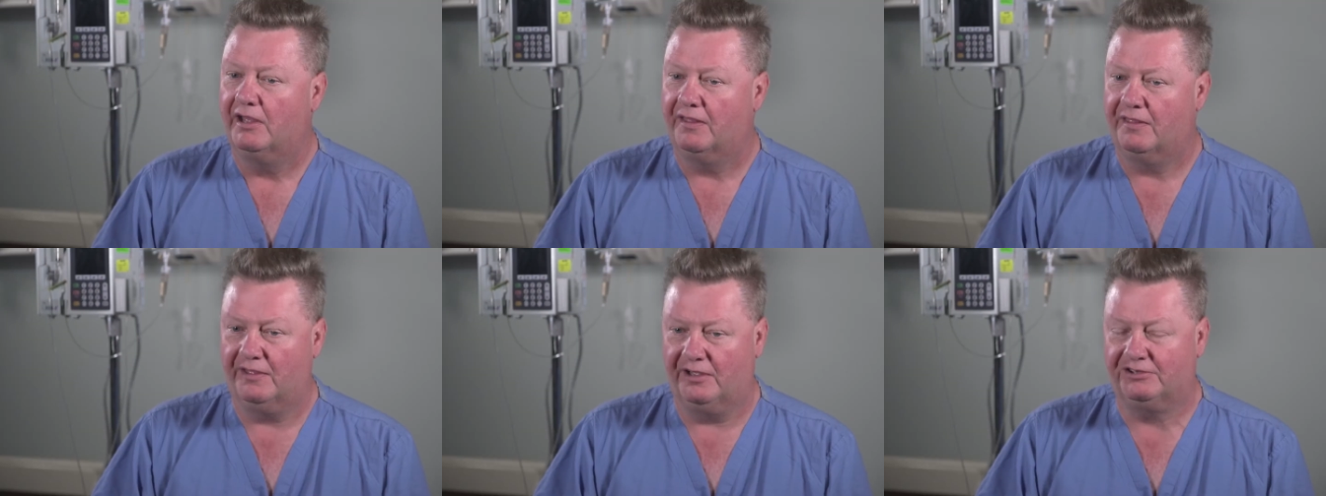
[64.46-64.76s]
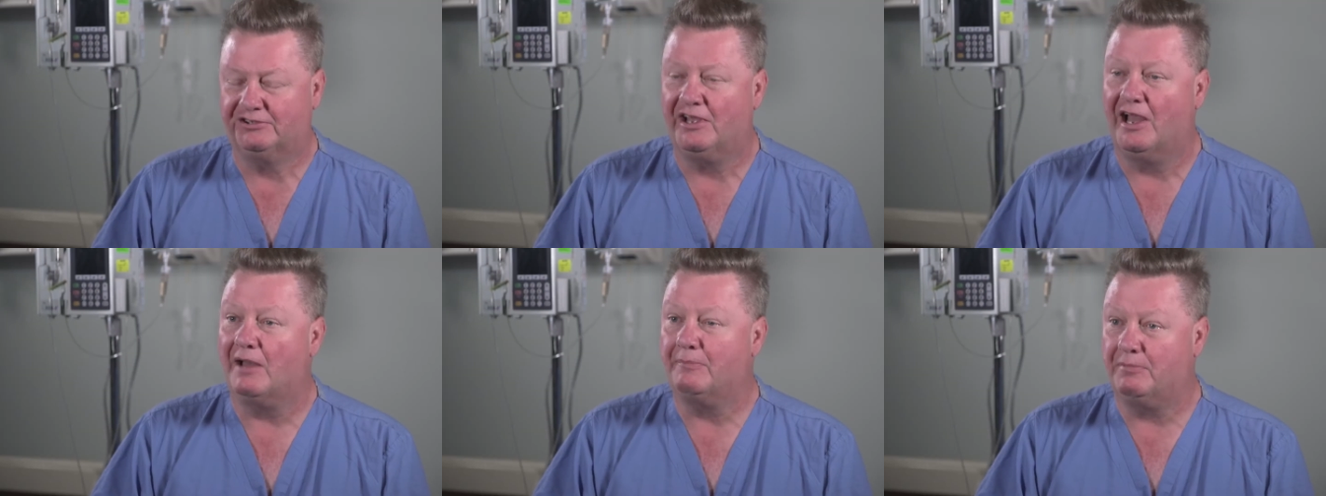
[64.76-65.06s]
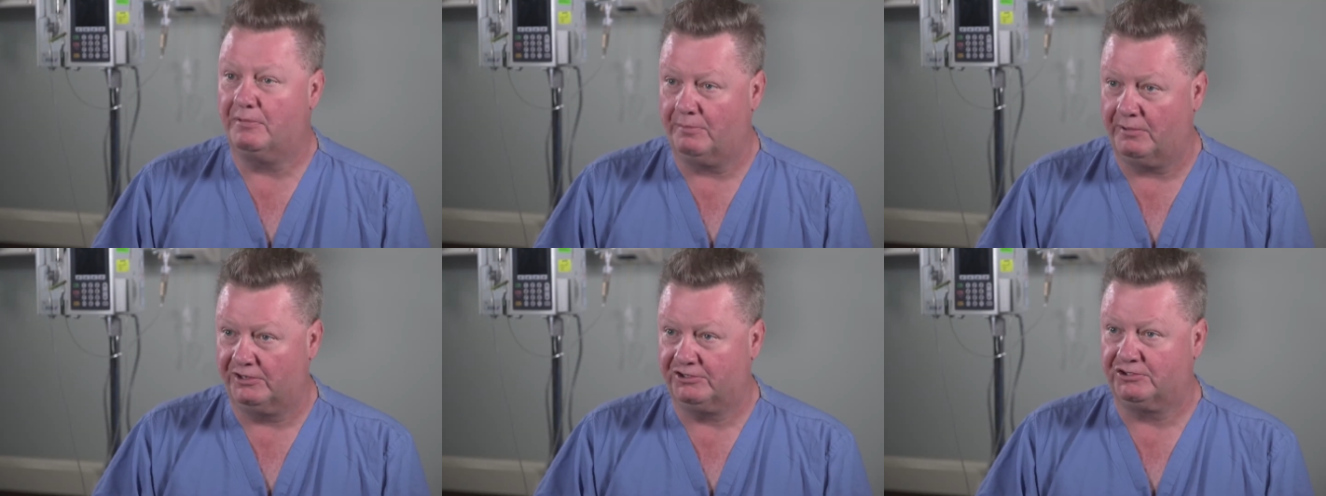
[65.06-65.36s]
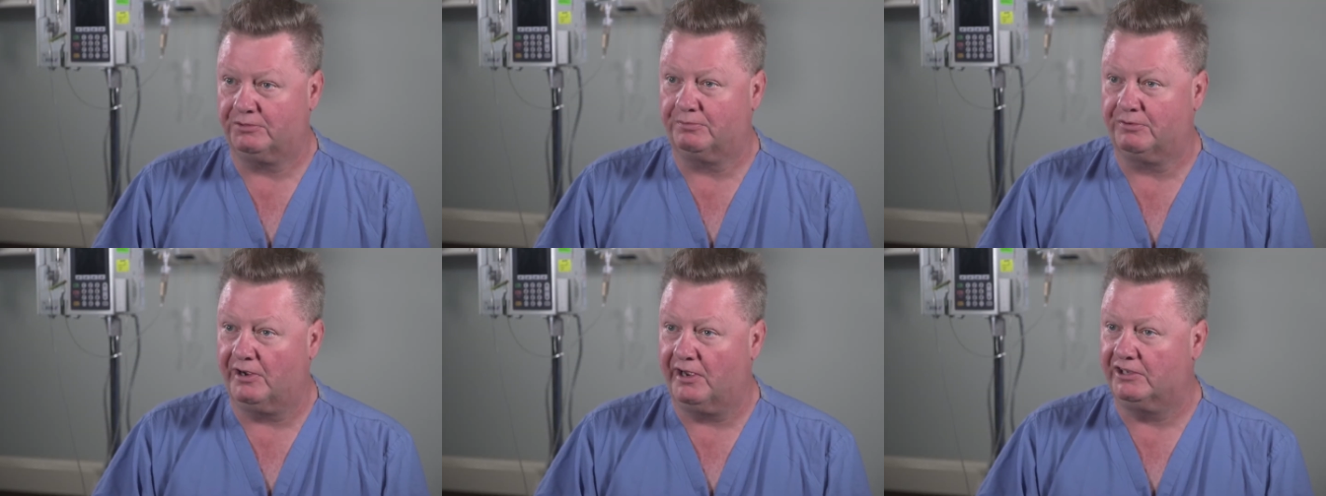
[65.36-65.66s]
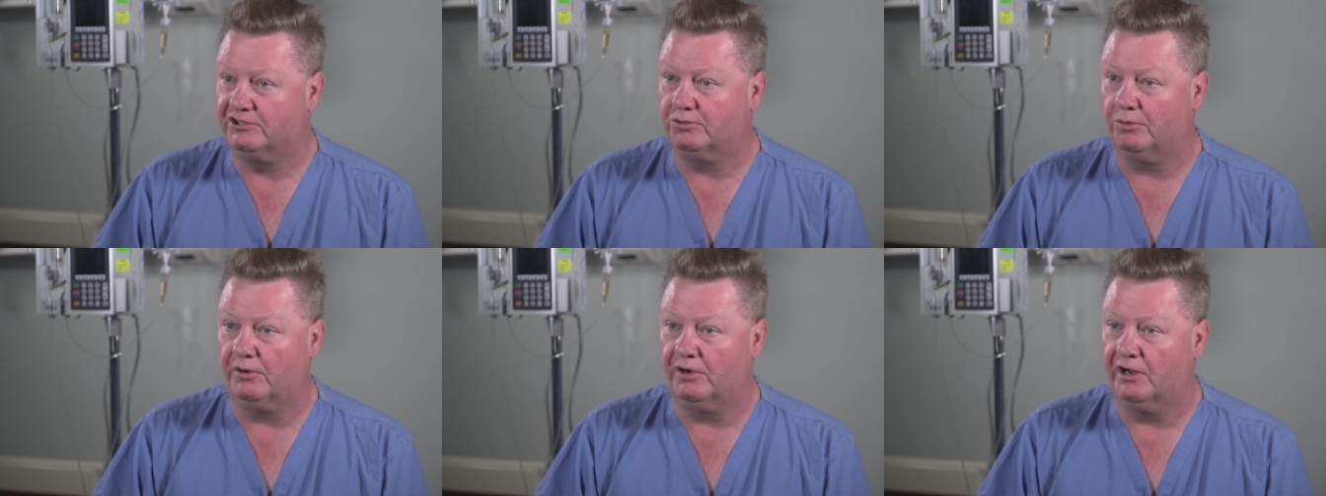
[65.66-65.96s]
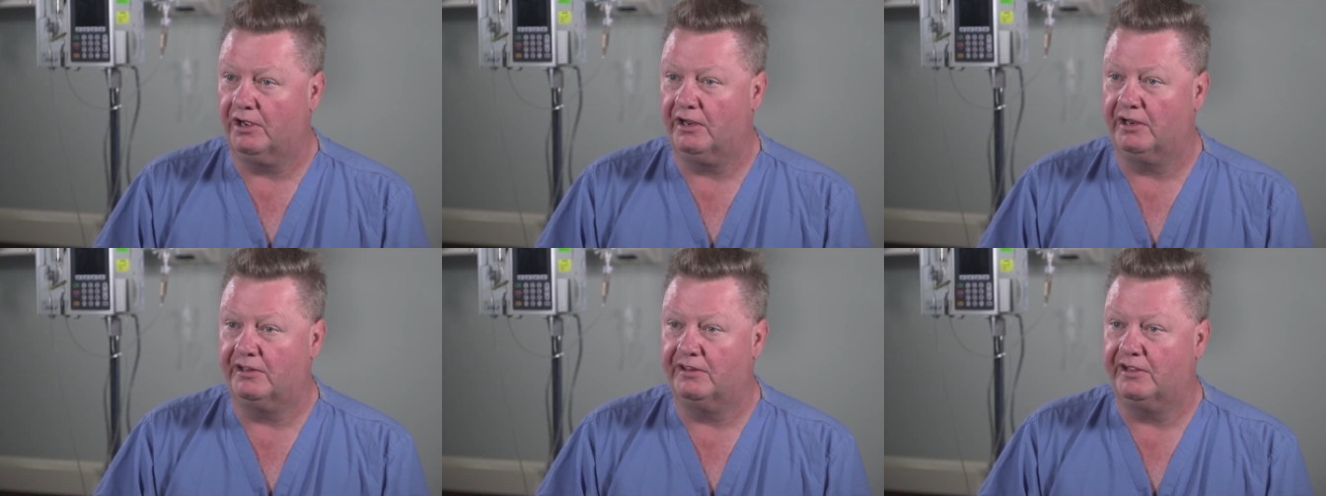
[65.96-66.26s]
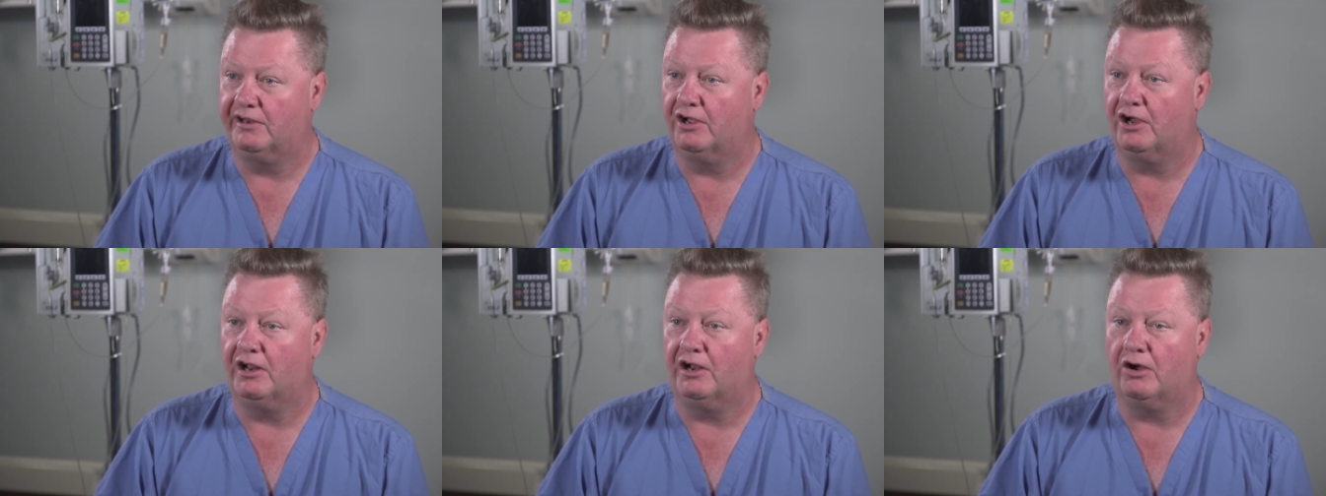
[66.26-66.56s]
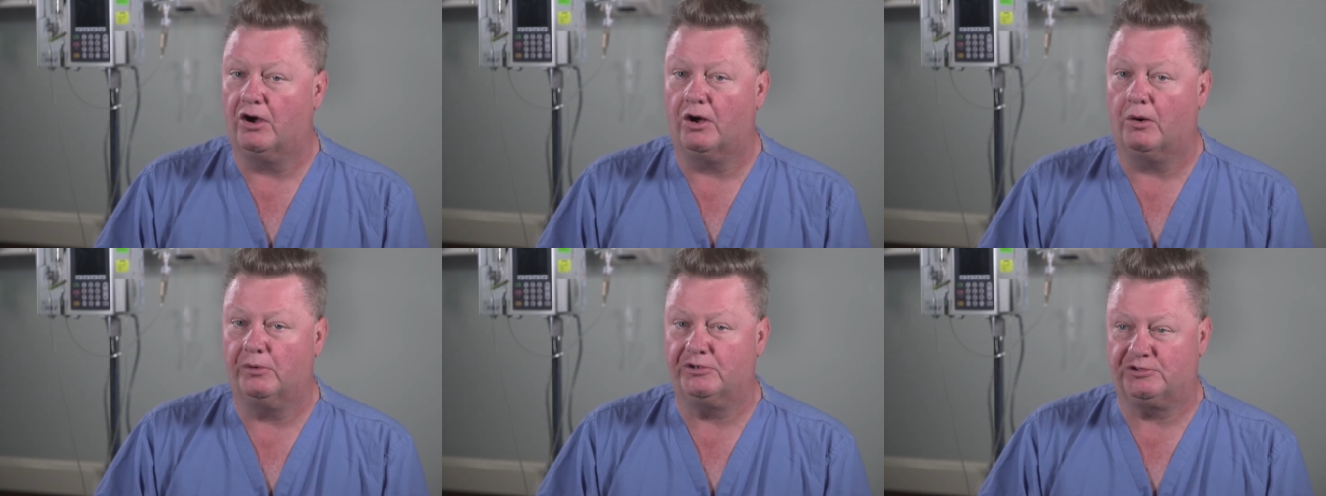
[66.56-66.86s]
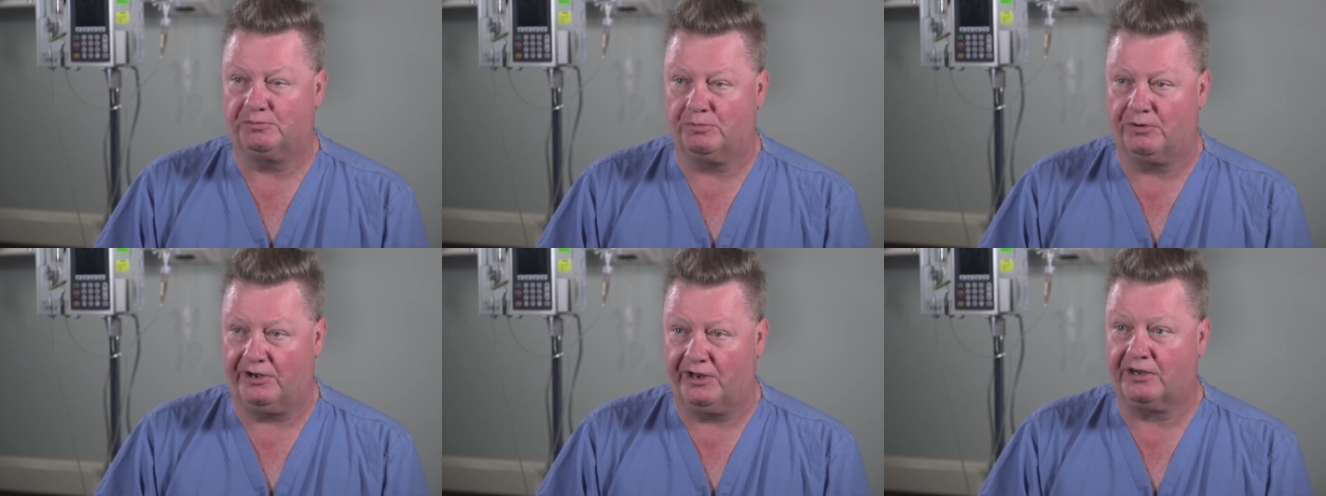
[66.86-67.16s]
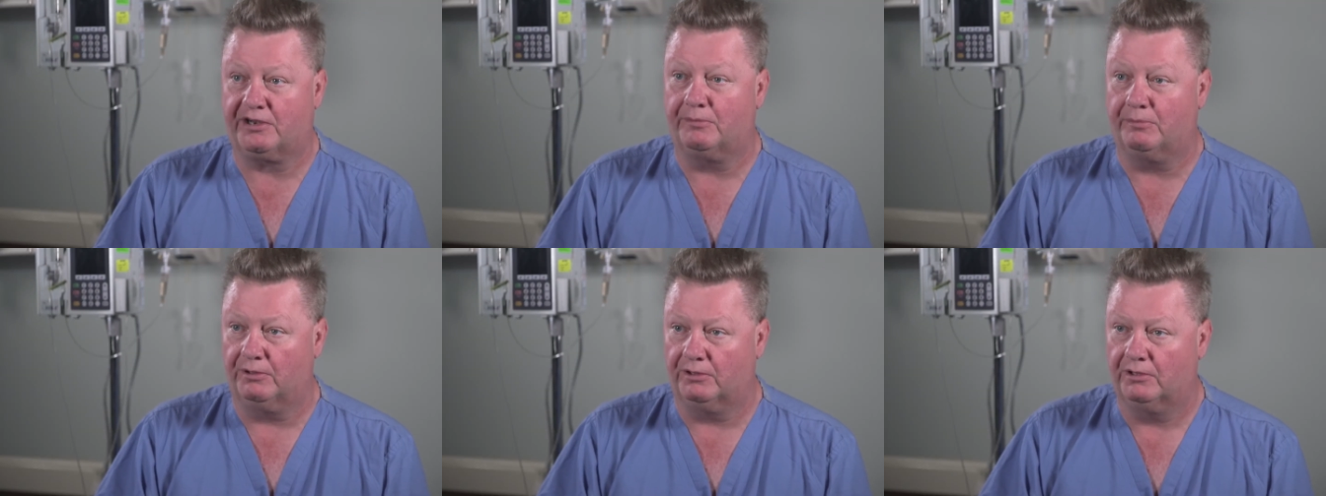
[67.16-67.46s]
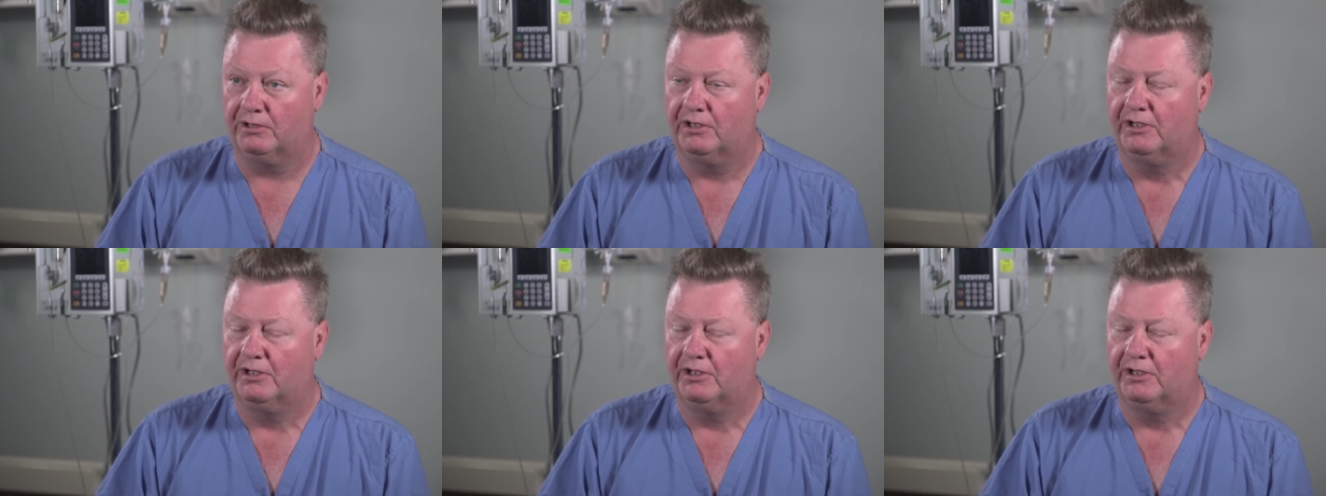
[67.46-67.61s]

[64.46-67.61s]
things happen by surprise. We're not, they're not always predictable.